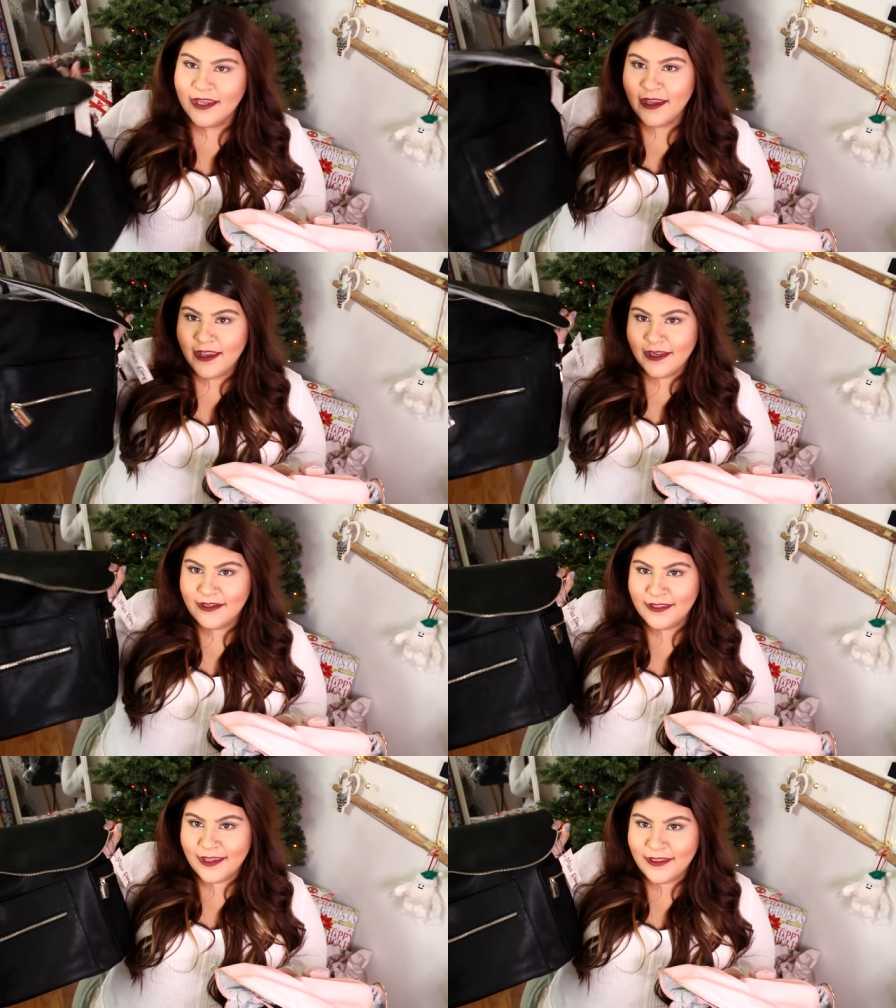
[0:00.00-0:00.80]
I kind
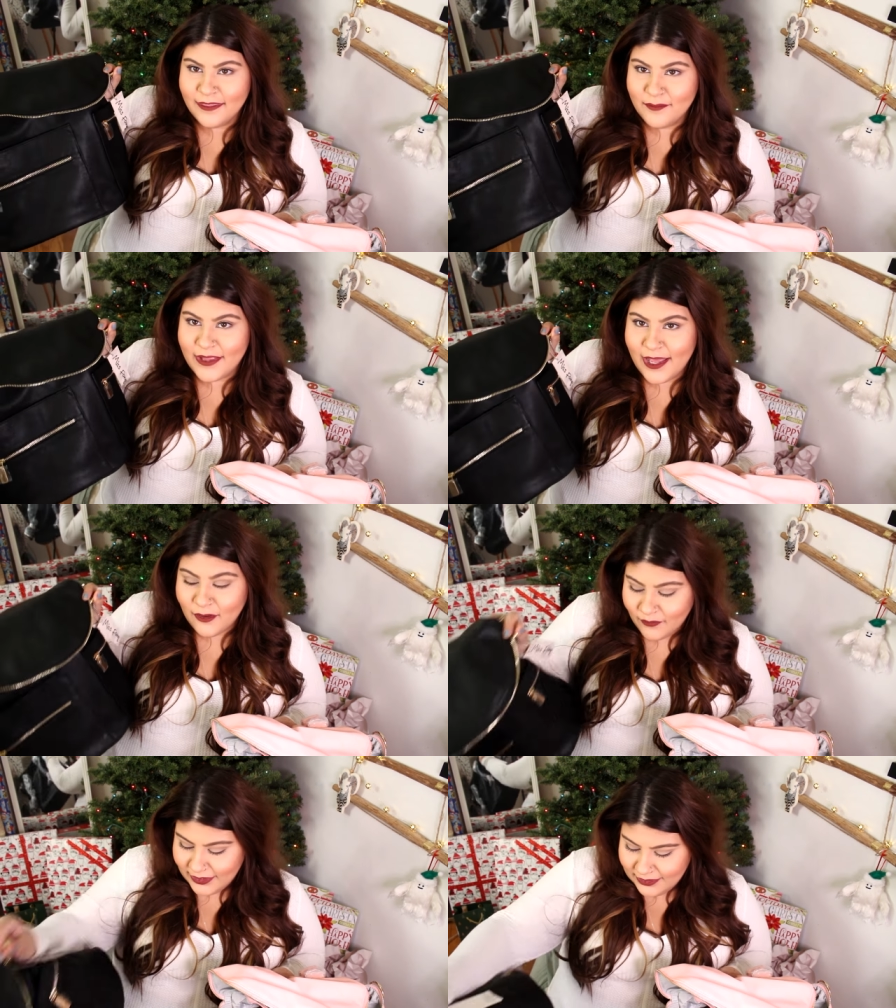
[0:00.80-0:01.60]
of like the
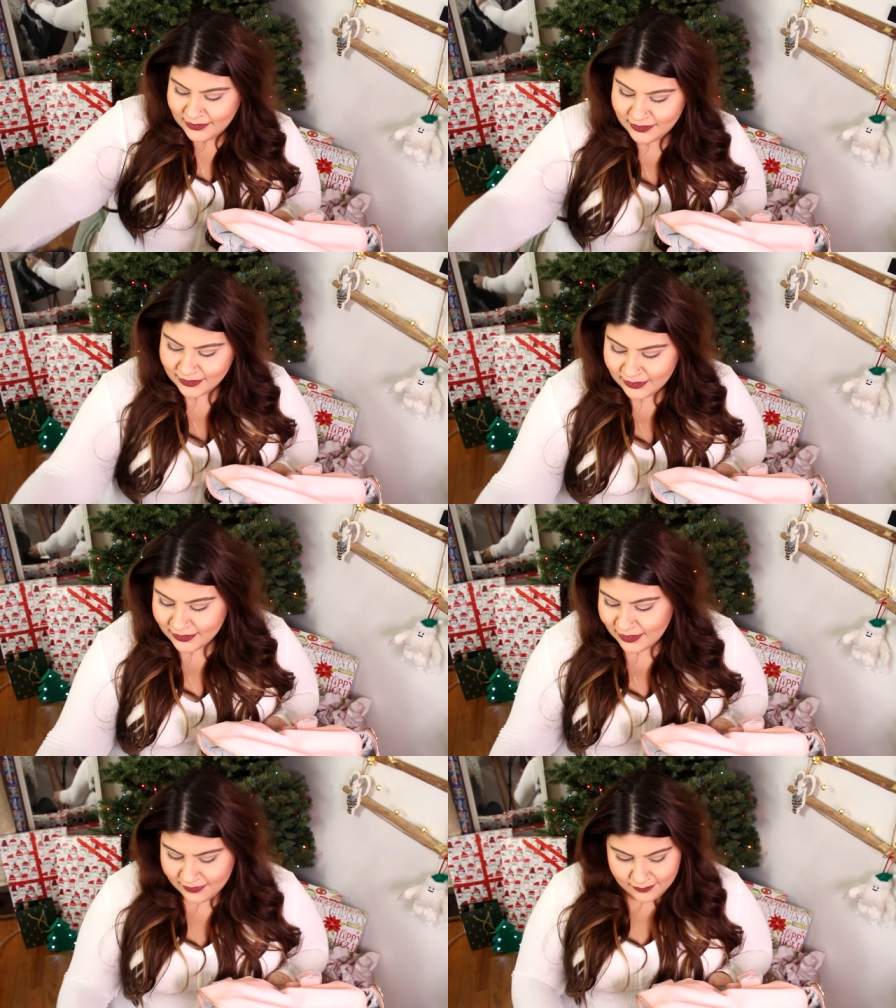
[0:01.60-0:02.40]
black one.
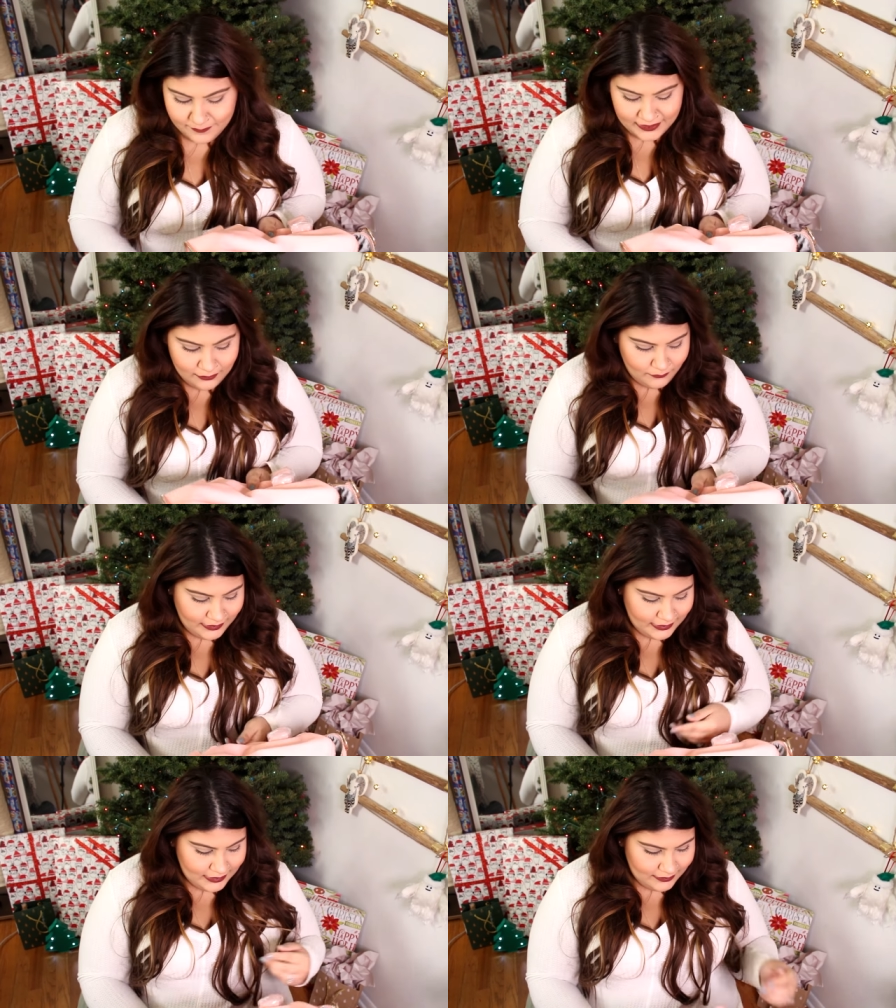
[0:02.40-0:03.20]
The pink
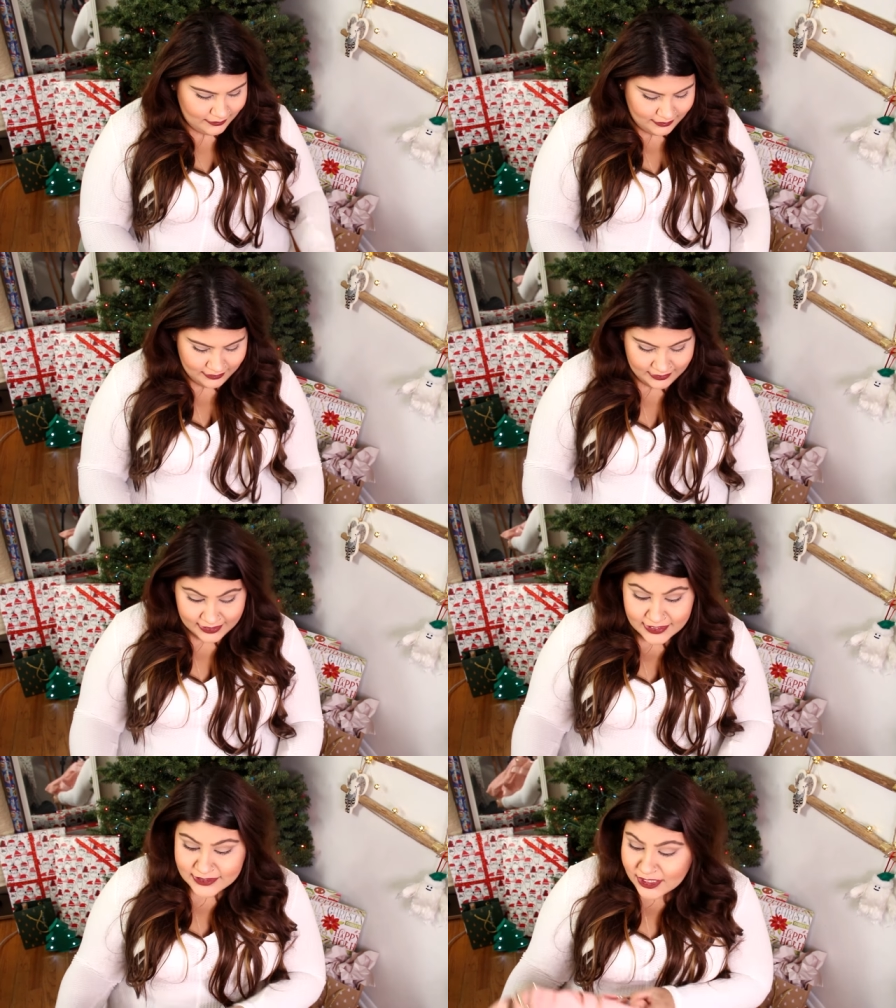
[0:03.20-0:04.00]
one,
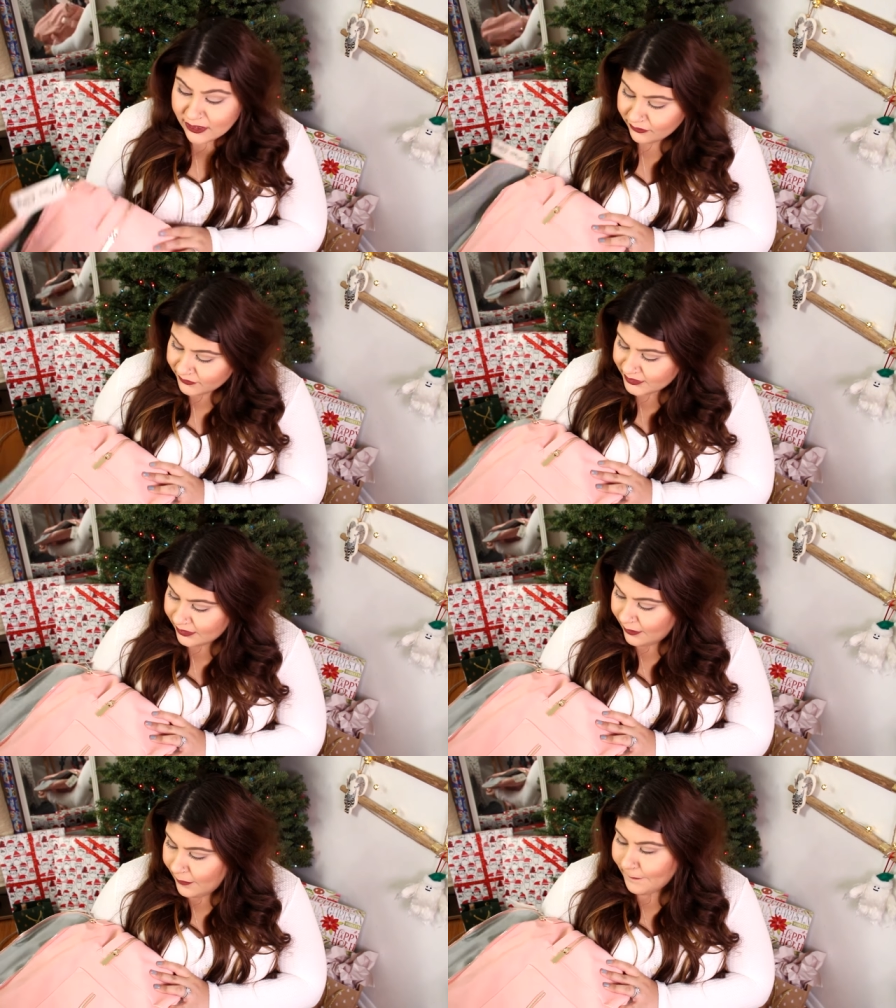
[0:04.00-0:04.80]
it's cute,
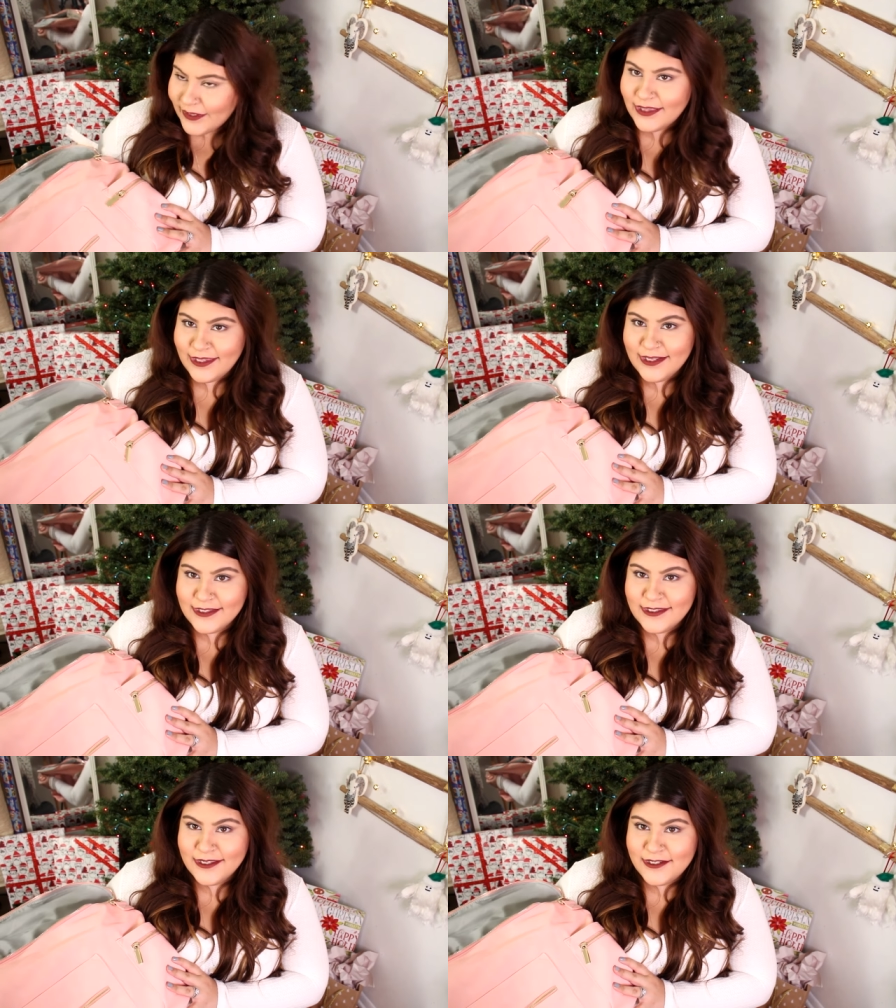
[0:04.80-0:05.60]
but I think
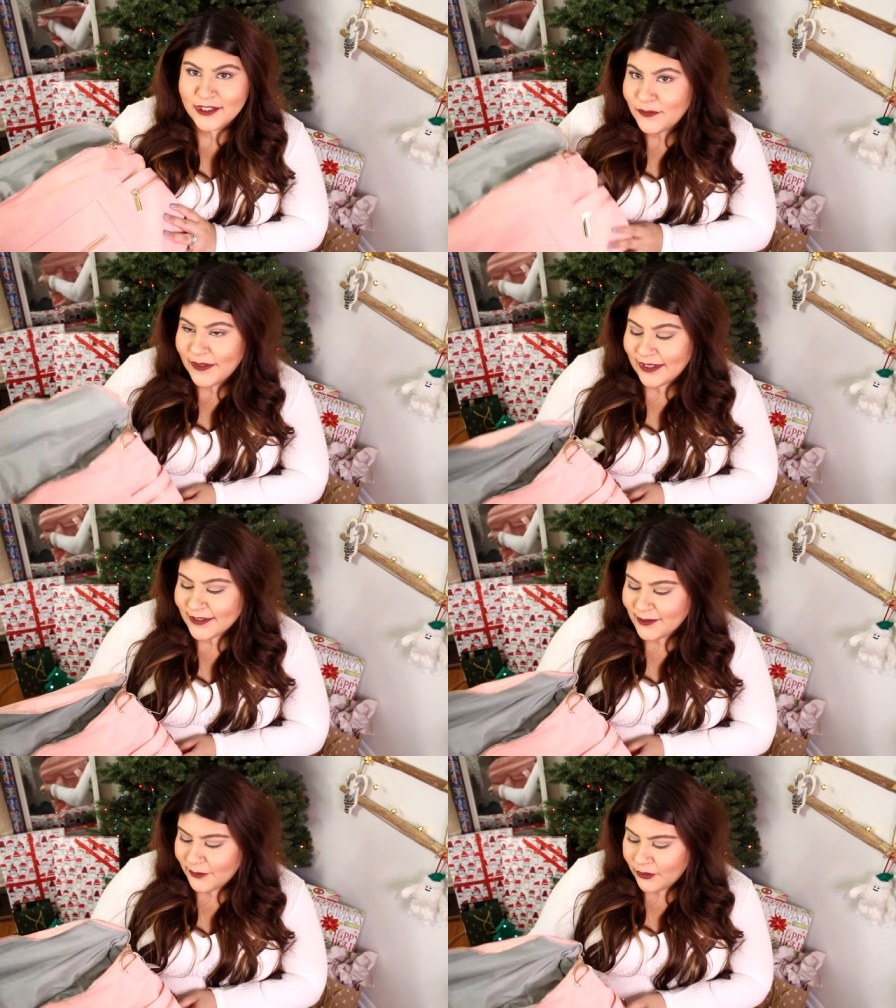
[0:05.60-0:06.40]
it's too
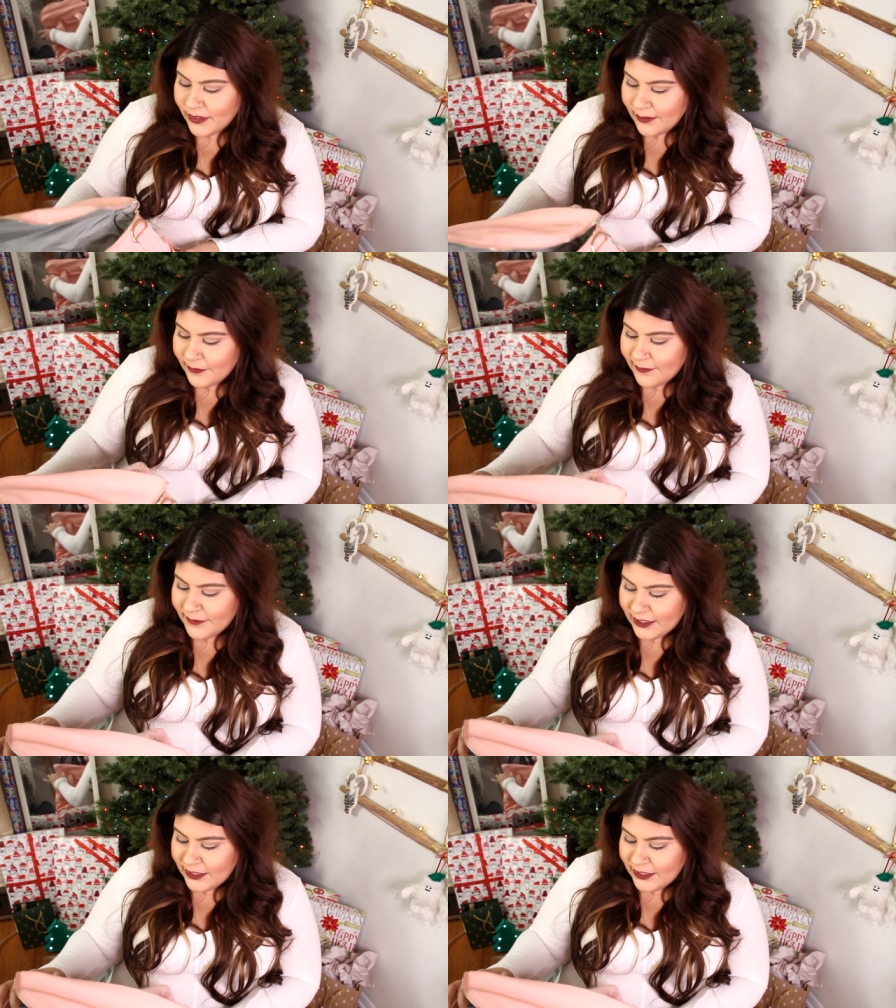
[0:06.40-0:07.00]
pink. So I'm going to go ahead and put a